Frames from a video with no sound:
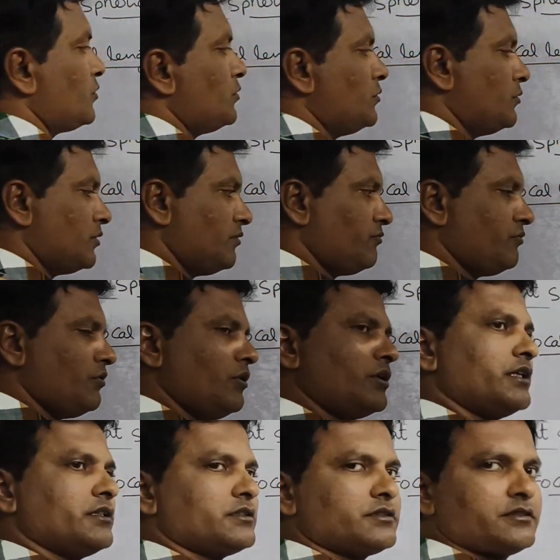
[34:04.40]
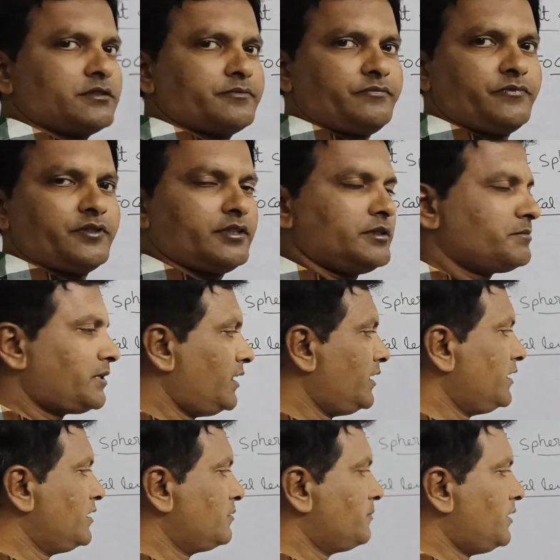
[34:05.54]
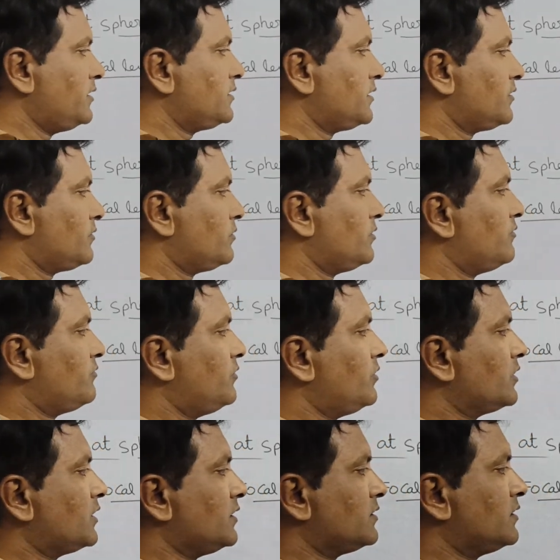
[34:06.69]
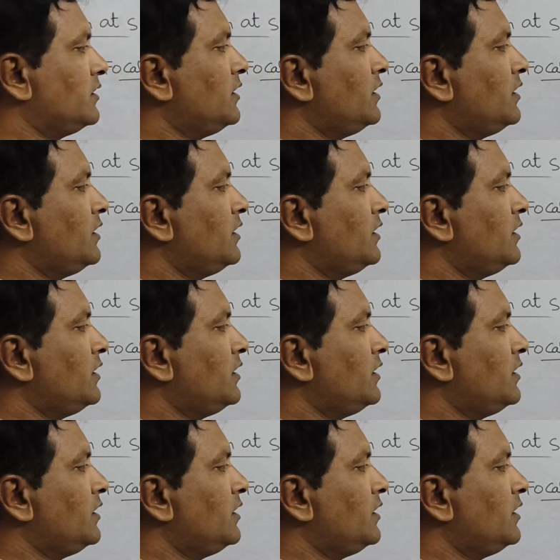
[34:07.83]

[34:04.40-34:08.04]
through the focus. This plane is passing through the focus.